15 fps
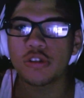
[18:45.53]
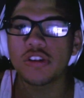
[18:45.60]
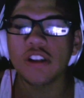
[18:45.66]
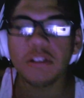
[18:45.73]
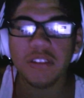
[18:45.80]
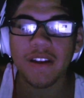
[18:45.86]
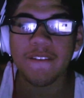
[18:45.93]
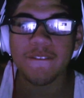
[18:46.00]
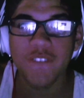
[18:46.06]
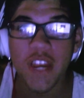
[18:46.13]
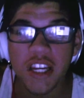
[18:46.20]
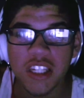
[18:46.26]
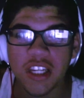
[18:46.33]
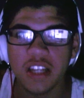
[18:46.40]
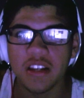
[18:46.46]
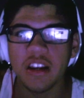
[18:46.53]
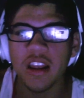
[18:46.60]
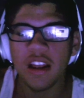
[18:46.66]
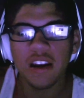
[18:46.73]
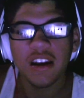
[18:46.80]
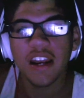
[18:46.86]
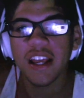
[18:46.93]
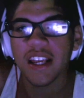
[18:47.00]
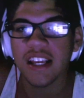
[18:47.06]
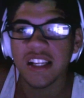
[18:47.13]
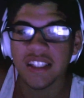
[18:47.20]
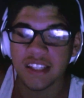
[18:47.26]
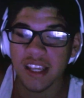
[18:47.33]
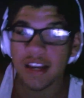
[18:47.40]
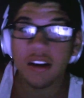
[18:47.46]
and say you screwed up their vision,
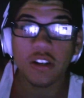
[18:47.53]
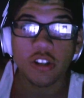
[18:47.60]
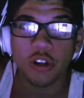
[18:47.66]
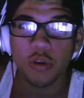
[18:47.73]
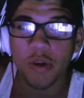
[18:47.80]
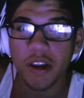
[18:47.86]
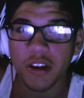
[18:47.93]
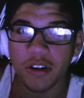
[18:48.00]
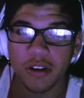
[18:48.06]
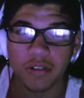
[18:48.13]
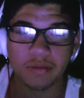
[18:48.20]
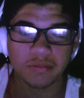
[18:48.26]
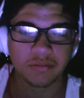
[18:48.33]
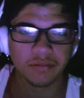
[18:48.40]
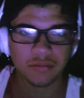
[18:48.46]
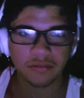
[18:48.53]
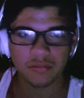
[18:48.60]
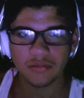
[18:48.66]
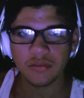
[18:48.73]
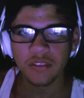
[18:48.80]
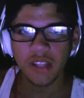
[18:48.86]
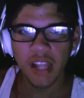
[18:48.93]
like he's saying on Twitter.